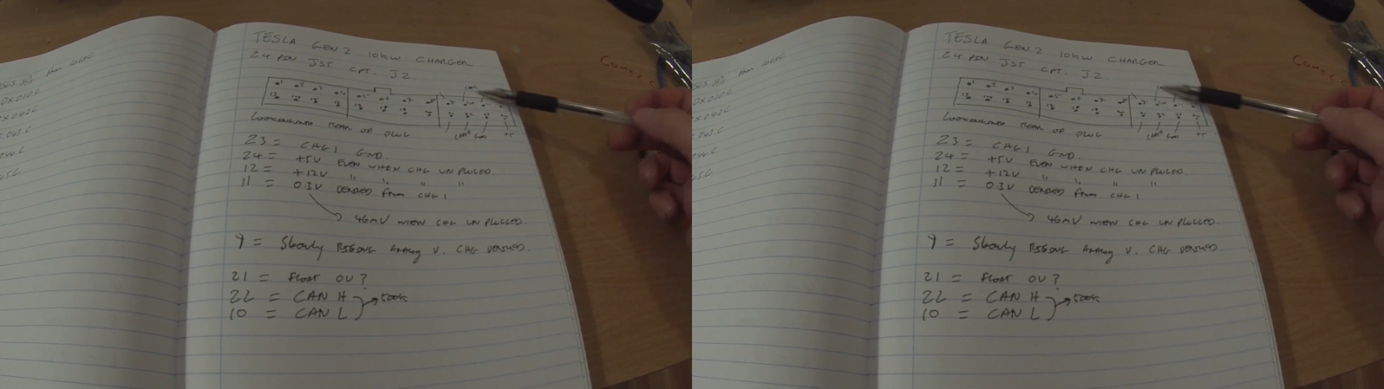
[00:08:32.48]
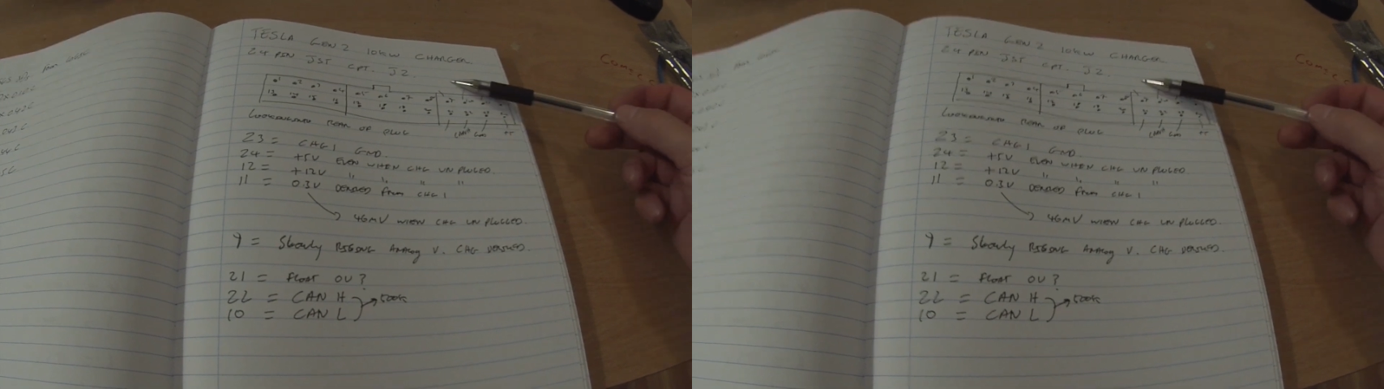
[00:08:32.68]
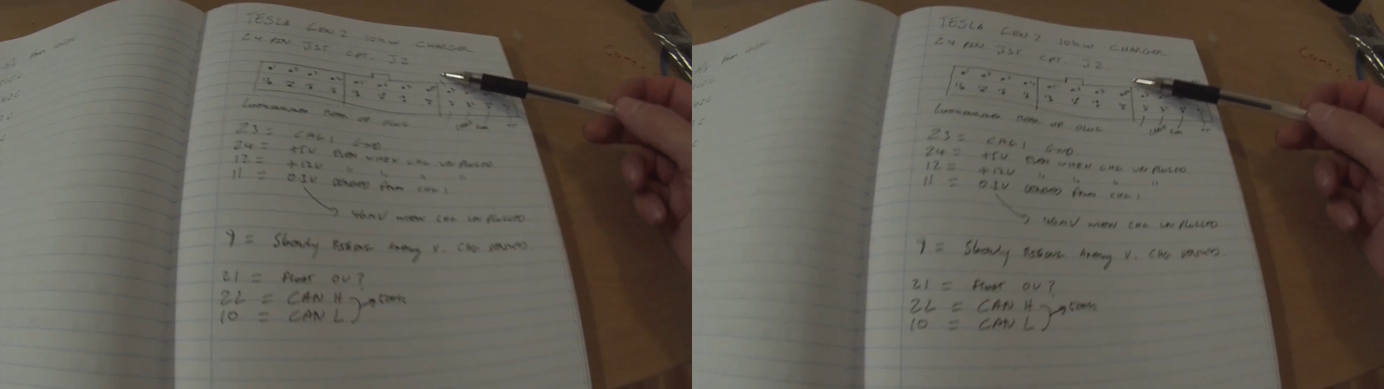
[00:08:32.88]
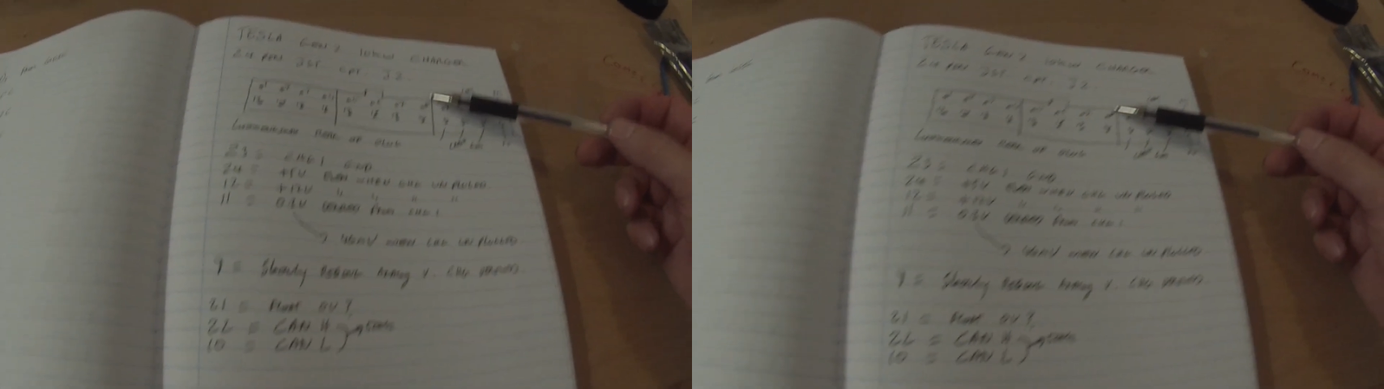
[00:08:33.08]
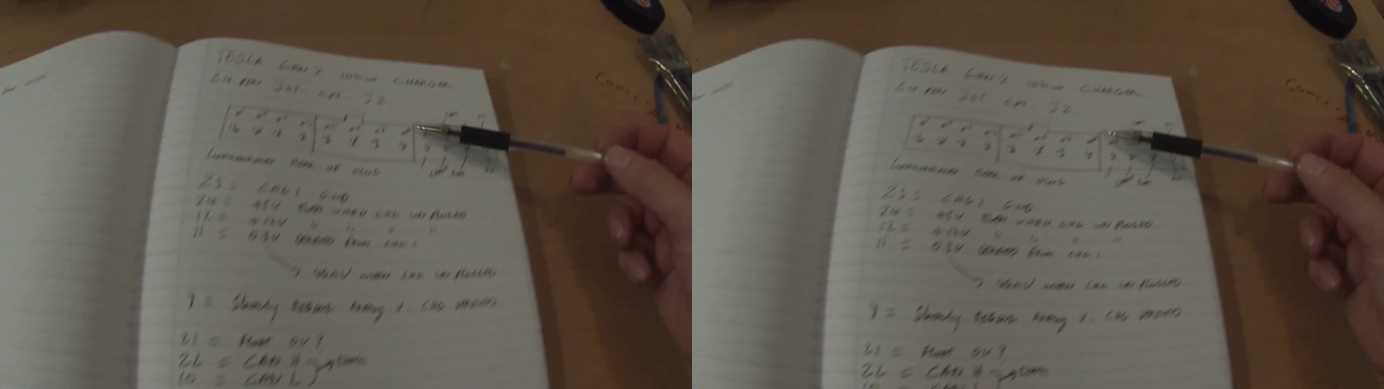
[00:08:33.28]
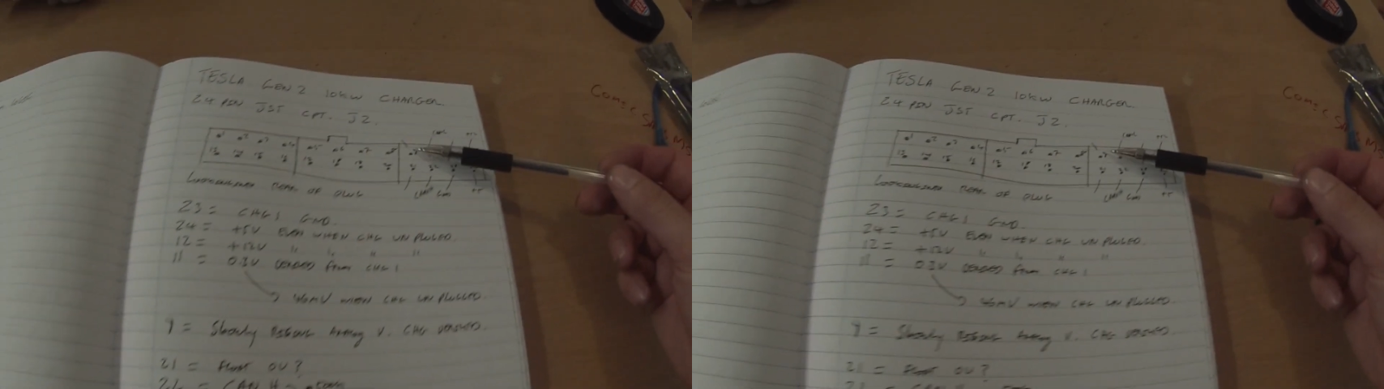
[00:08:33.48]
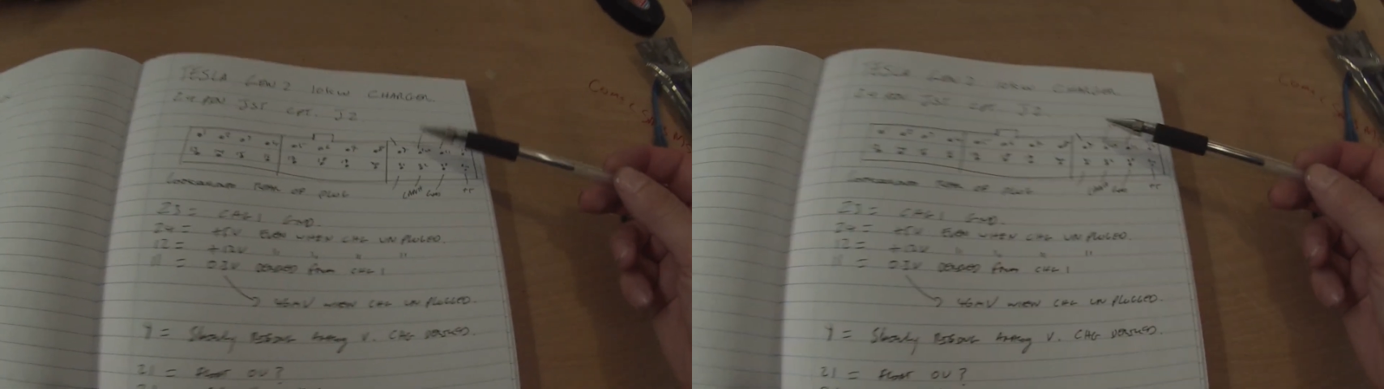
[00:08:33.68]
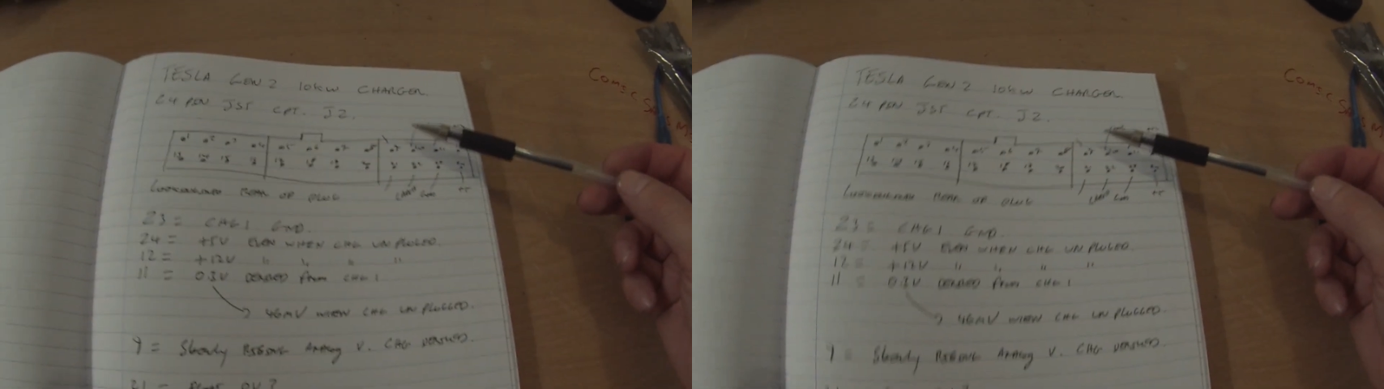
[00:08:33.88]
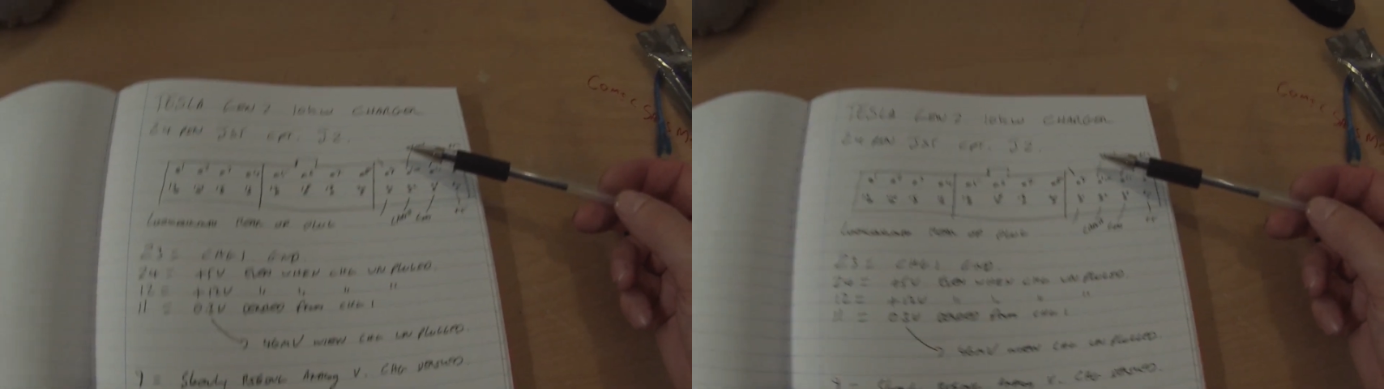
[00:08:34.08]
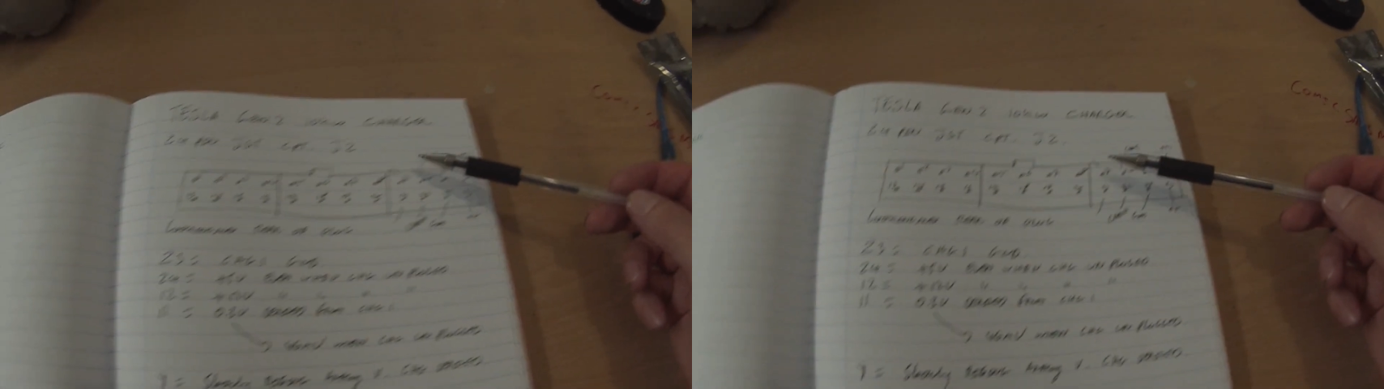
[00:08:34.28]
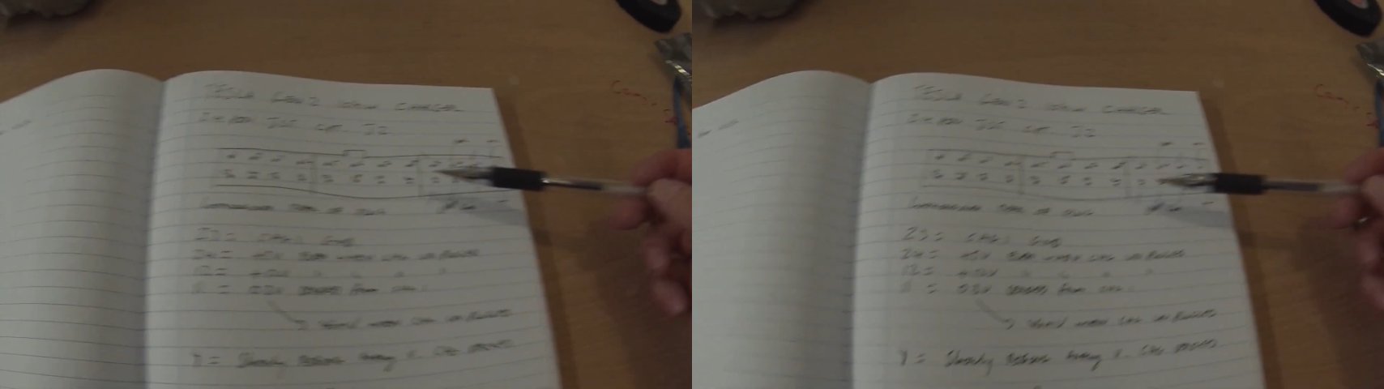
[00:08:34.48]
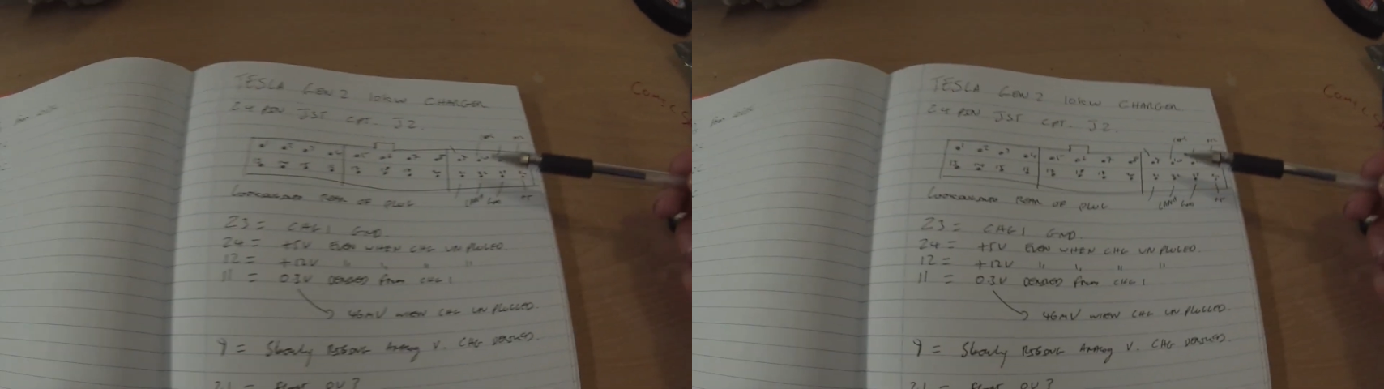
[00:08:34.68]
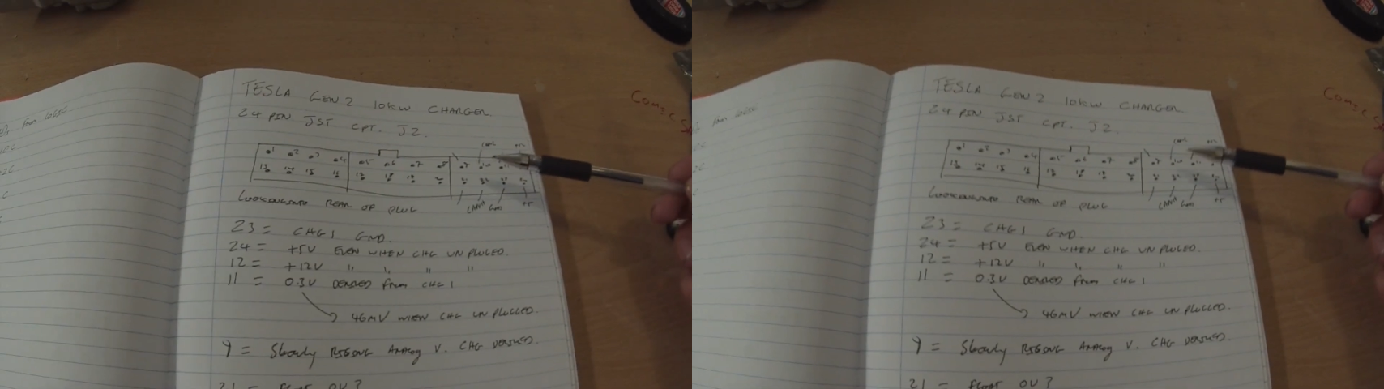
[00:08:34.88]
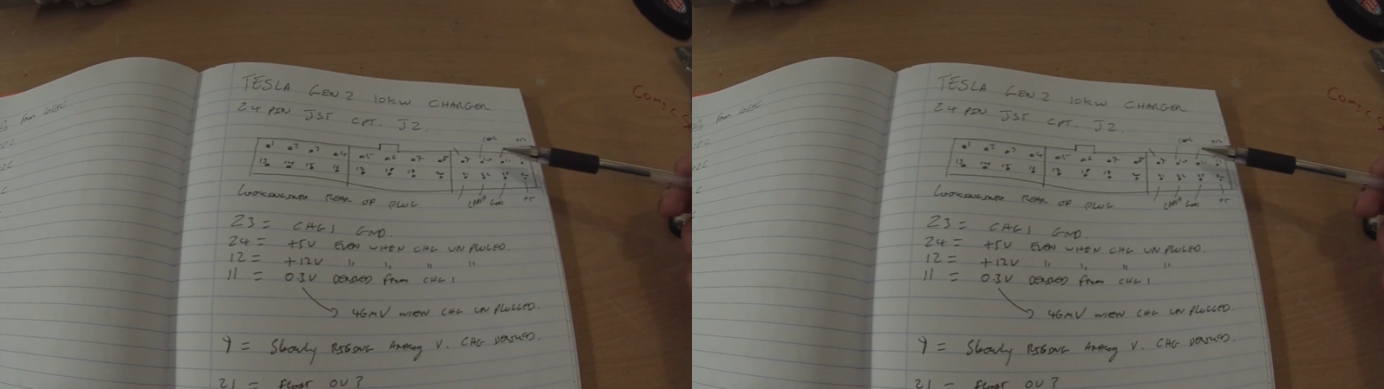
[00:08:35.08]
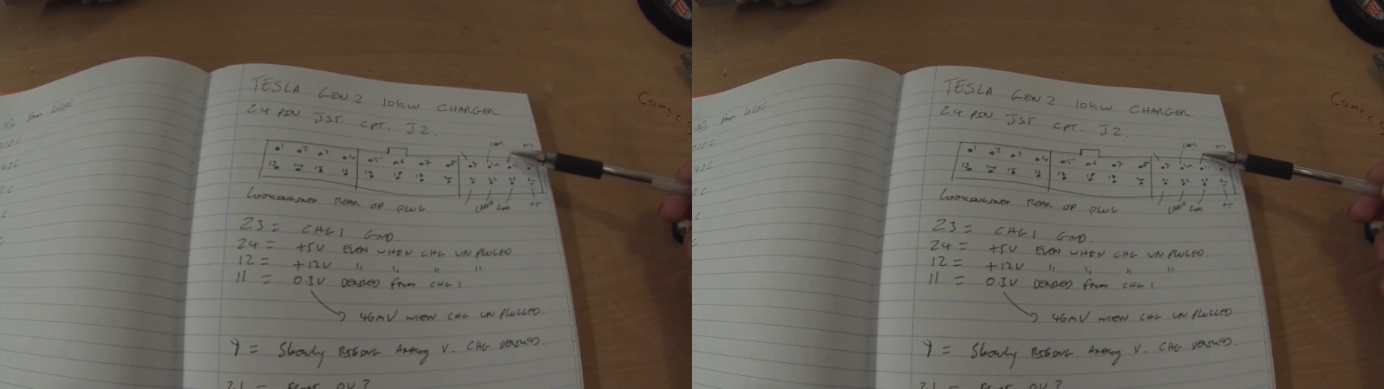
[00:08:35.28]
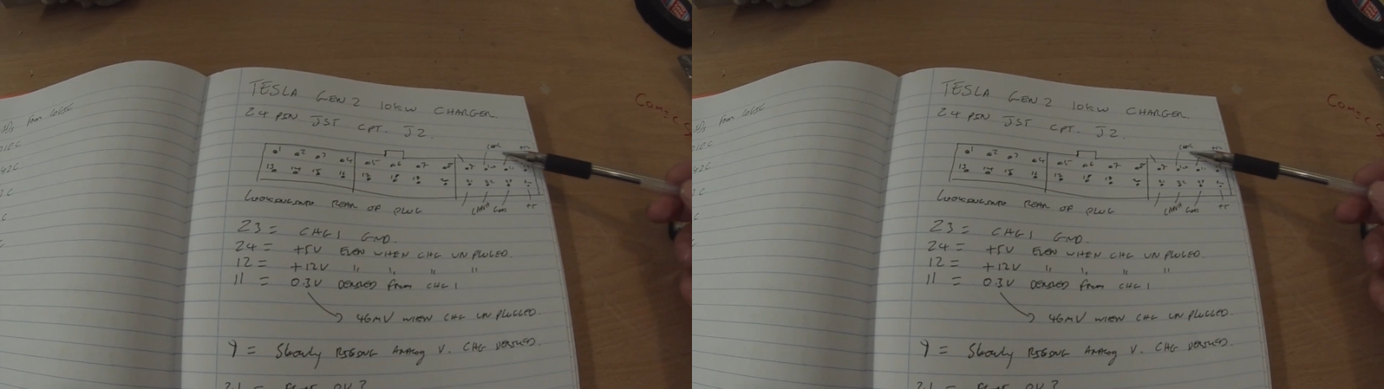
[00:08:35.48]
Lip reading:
Nobody's mouth can be seen.